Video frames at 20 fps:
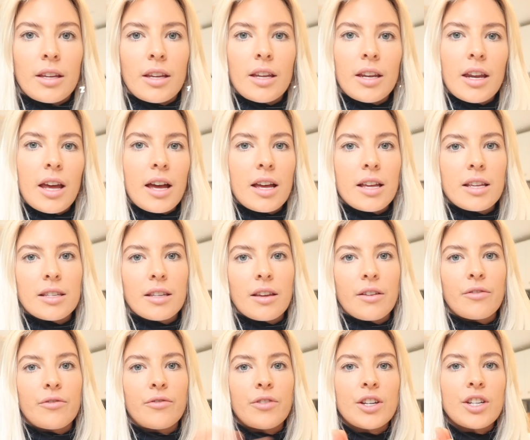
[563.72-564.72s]
It has
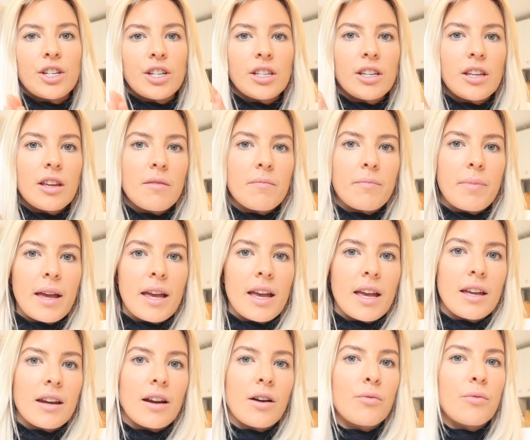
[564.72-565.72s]
officially
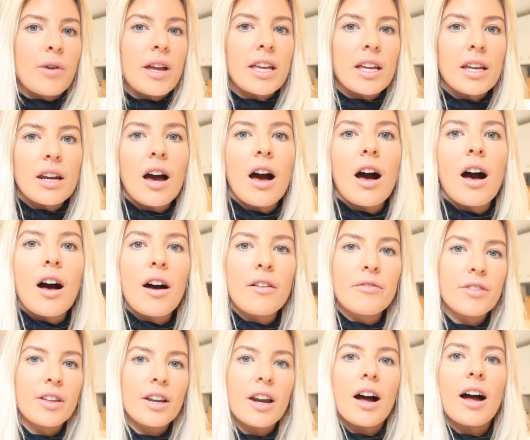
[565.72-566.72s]
been a week and a
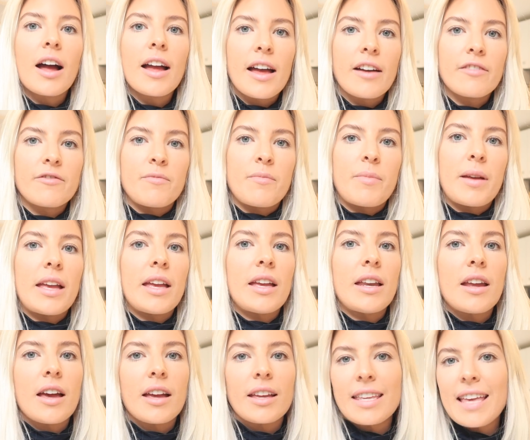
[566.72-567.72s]
half that I have
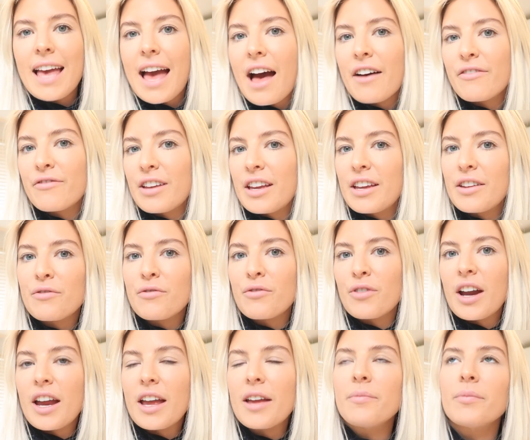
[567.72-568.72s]
been caffeine
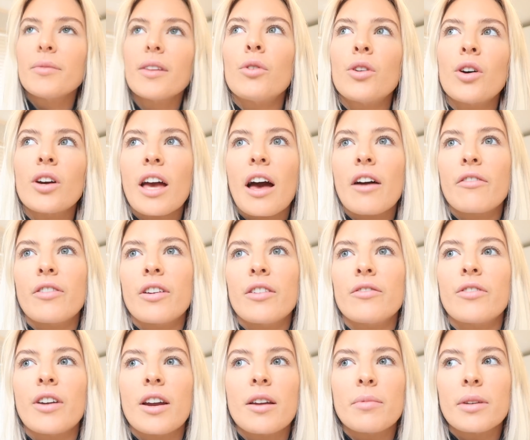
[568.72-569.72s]
free. Well, not
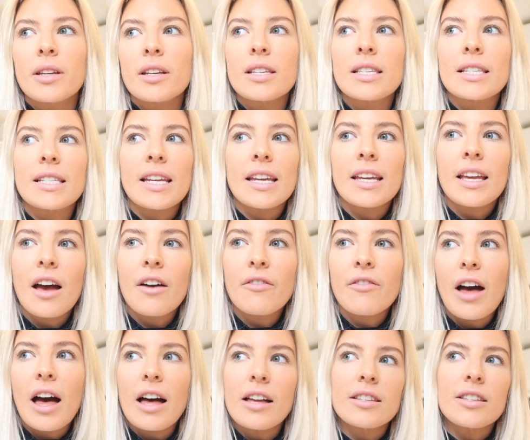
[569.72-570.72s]
caffeine free because decaf
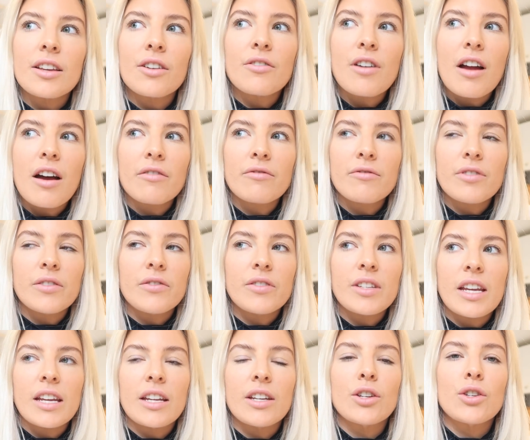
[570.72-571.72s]
has around
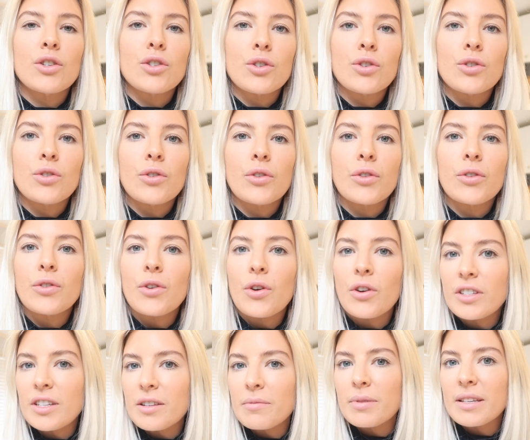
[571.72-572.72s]
15 to
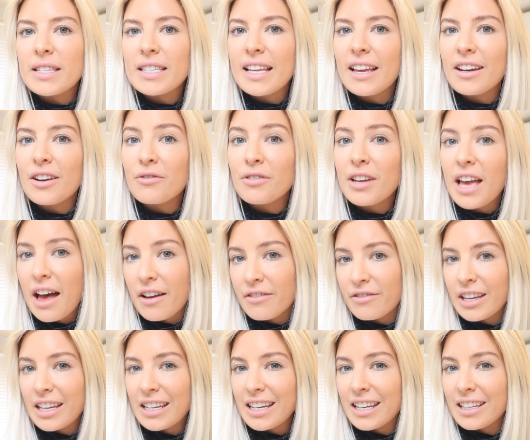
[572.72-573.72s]
30% of
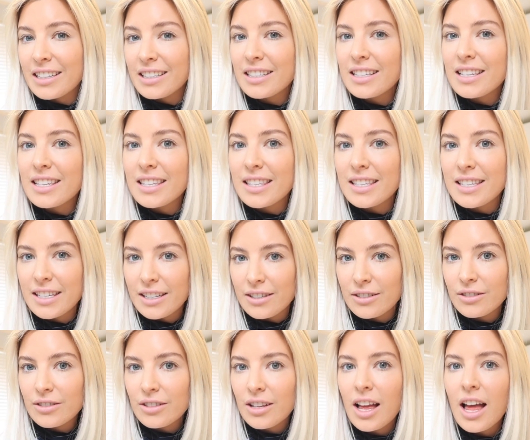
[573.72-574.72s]
caffeine in it
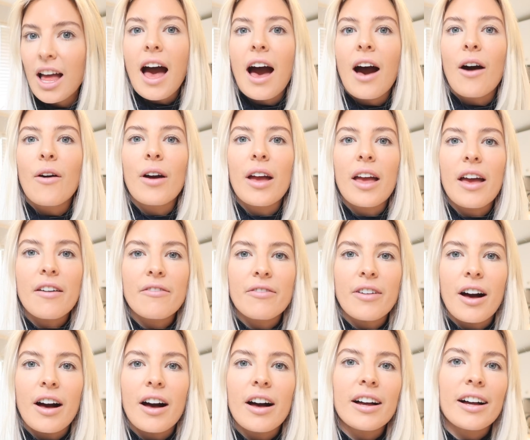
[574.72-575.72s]
still.
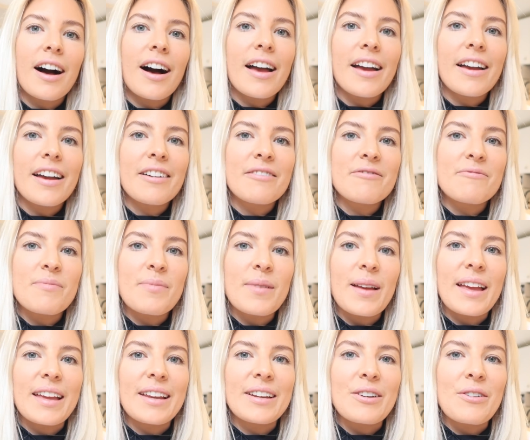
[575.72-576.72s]
However, I have
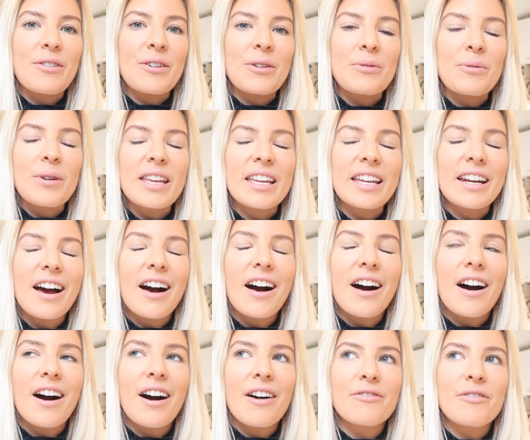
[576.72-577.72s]
been going a week and a
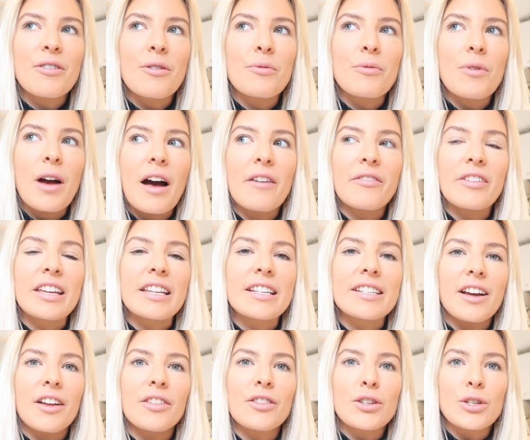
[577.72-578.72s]
half having
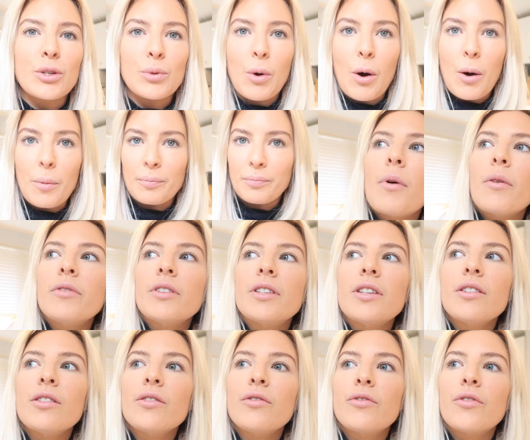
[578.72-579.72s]
done the swap.
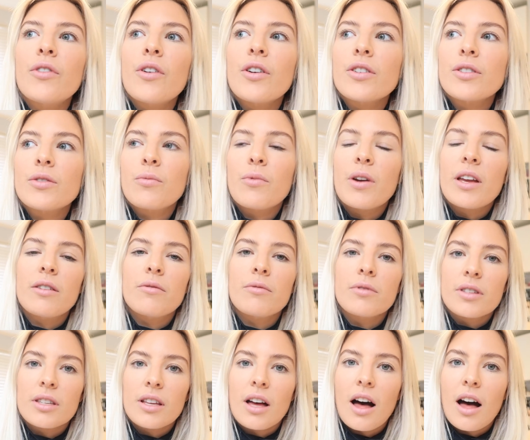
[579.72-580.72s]
Obviously the first week
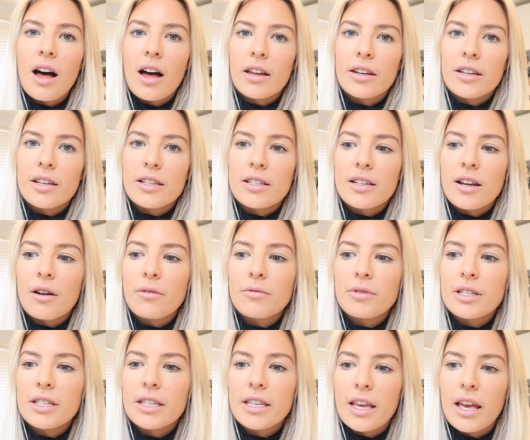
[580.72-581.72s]
was the hardest. I
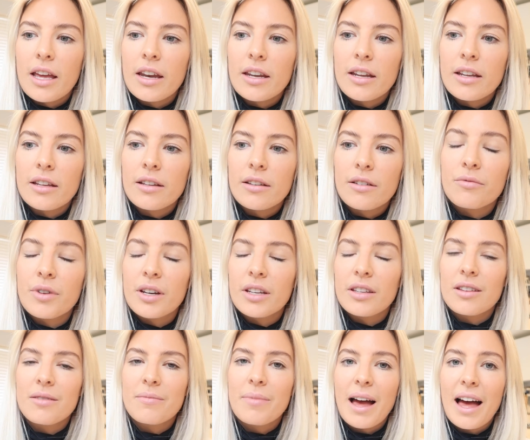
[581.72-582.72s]
was getting
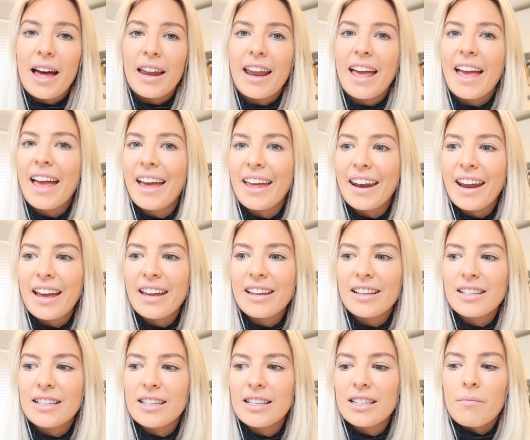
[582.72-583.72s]
really bad
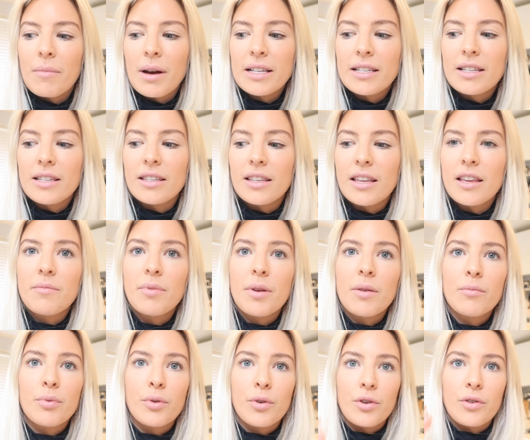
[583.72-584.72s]
headaches. My sleep
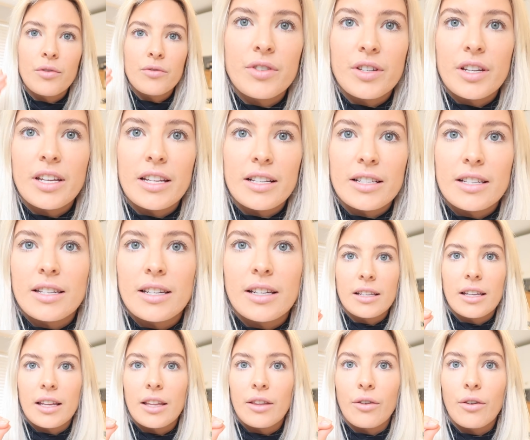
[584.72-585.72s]
improved
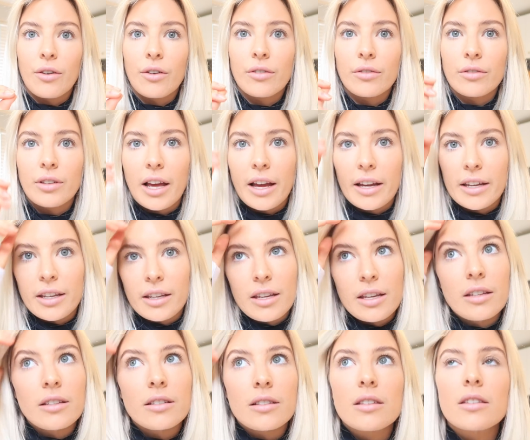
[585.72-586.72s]
instantly though, like
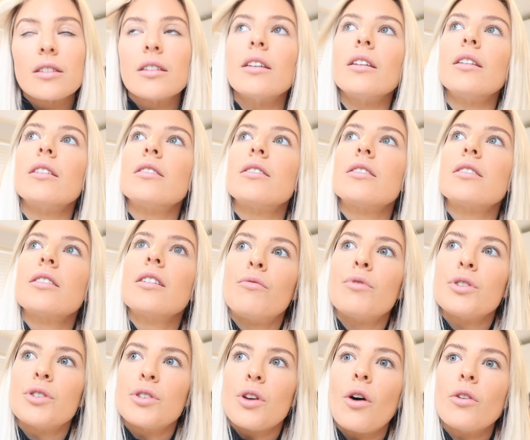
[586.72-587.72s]
instant
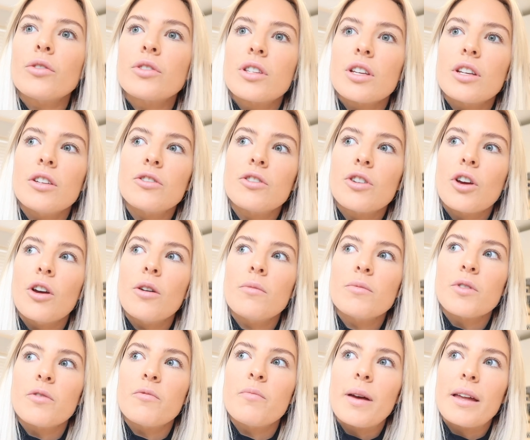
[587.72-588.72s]
results in
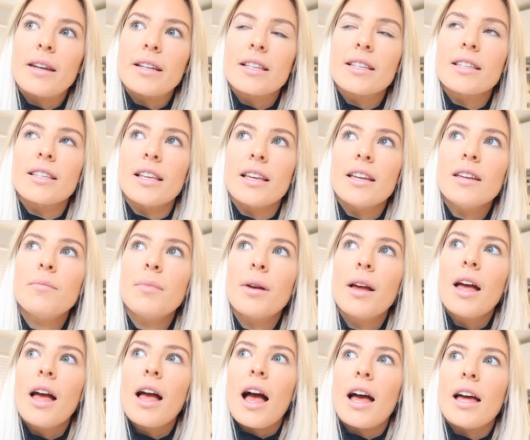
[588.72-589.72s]
terms of better sleep.
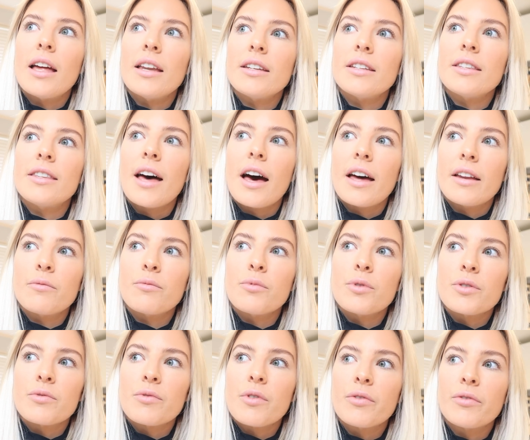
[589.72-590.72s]
And that
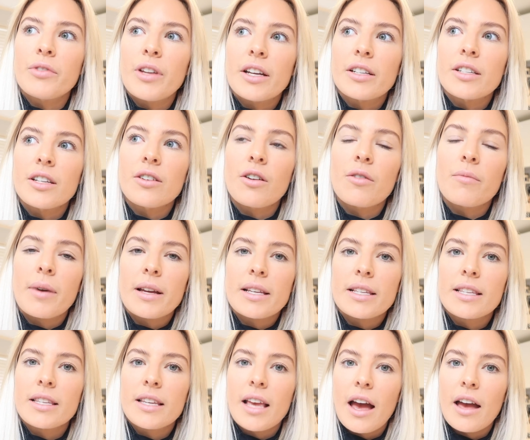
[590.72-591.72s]
was reflected on my
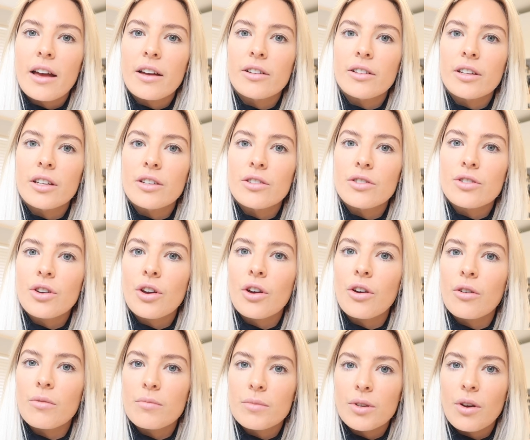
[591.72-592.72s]
scale in
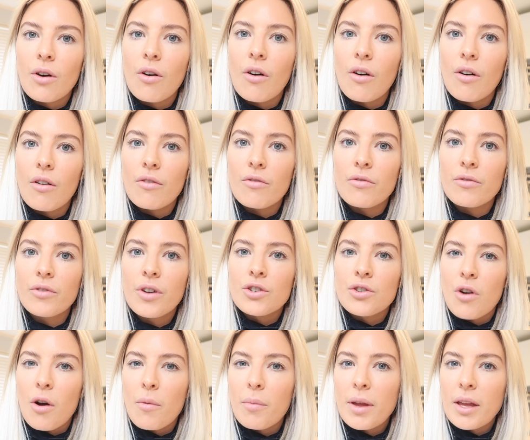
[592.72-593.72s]
terms of
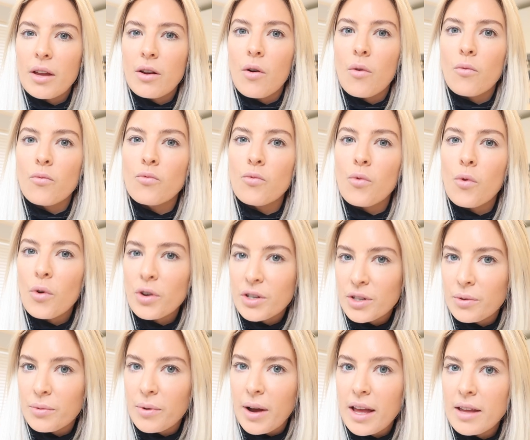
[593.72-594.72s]
dropping
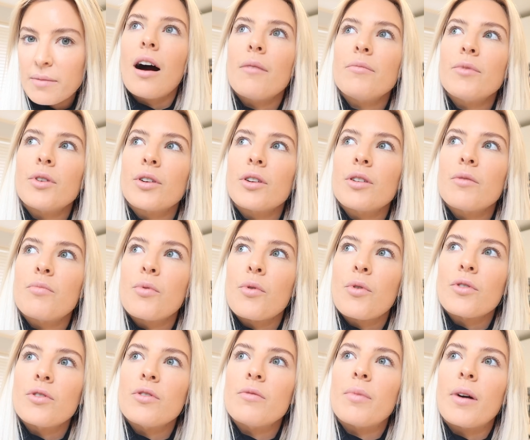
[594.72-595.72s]
water weight. I'm not going to
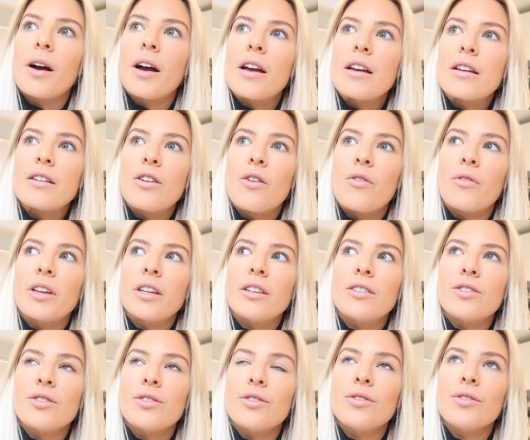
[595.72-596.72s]
bore you by going
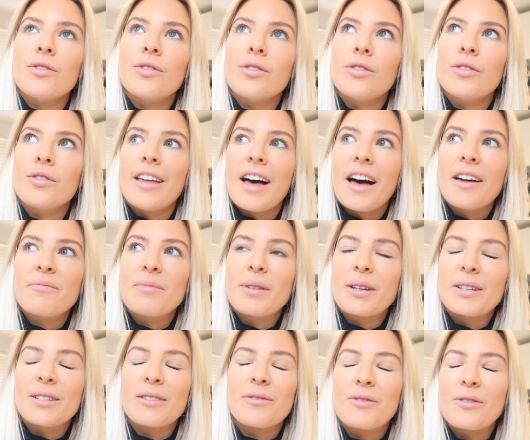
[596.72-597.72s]
into that
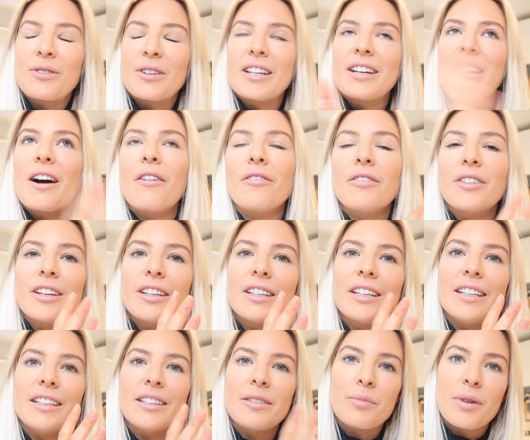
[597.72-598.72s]
because I've already covered it
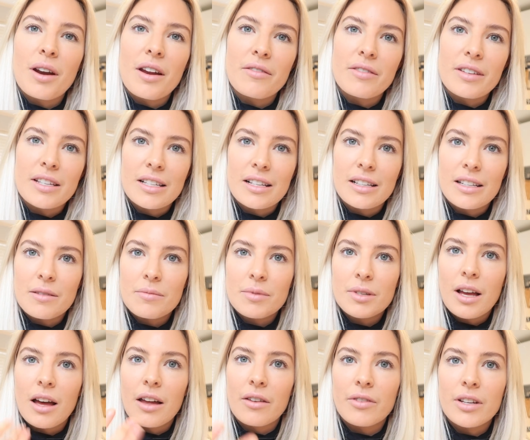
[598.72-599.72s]
in the previous clips,
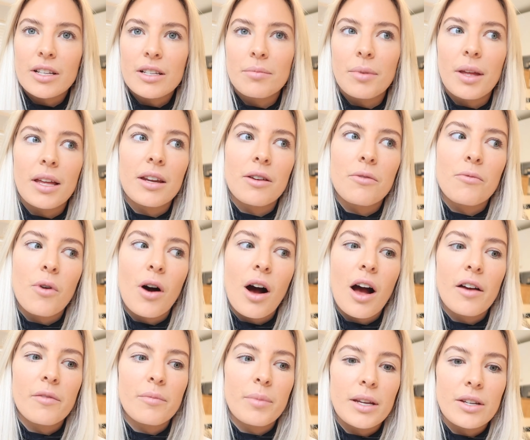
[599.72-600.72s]
kind of explaining
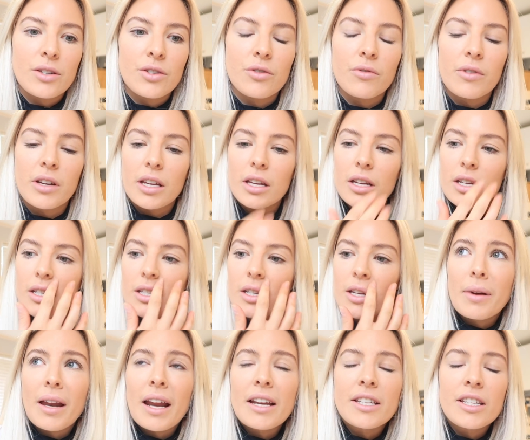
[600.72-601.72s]
why I've been doing it.
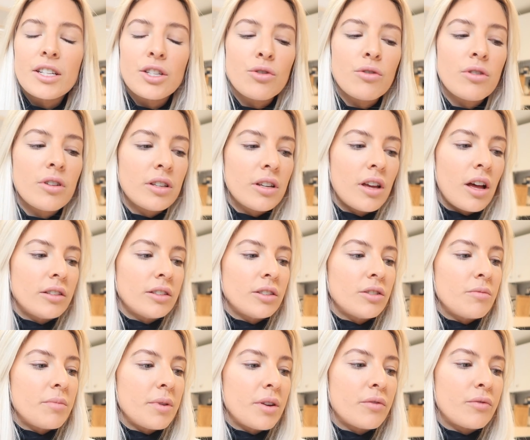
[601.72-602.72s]
But I did do a
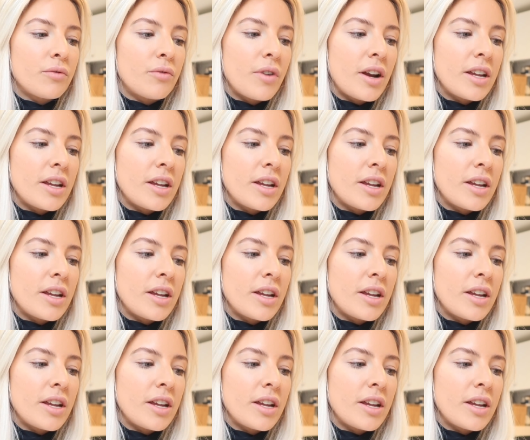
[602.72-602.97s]
little bit of